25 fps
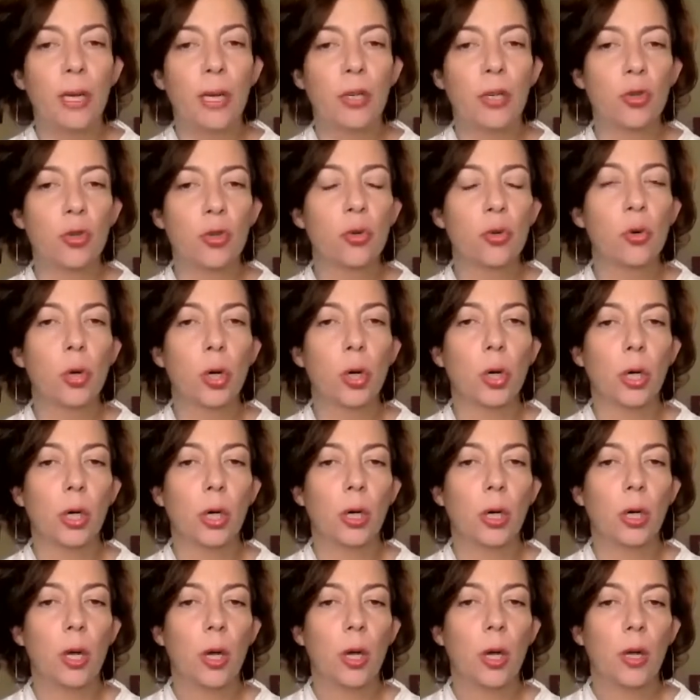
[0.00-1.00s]

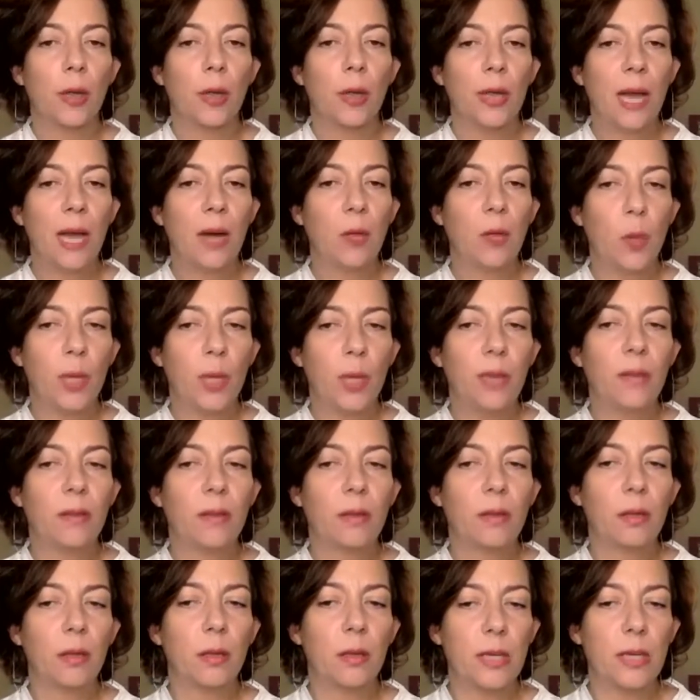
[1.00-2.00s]
sure that
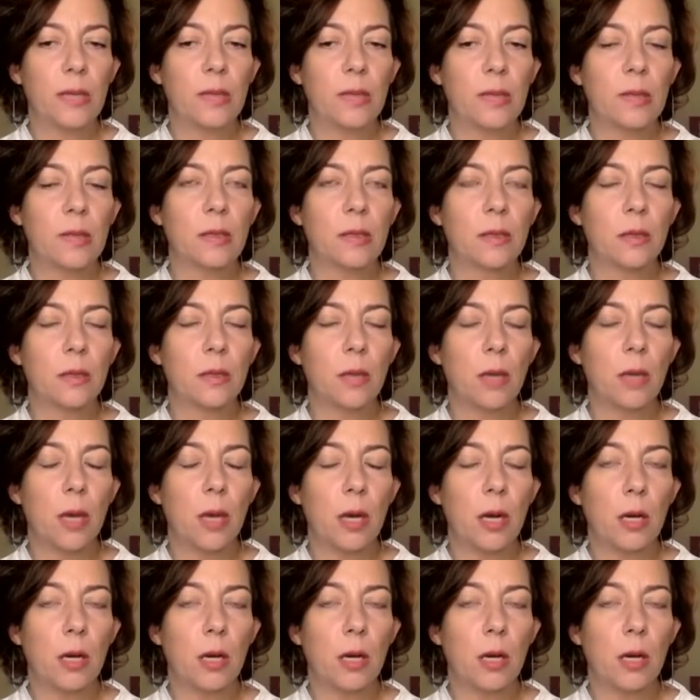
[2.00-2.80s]
with this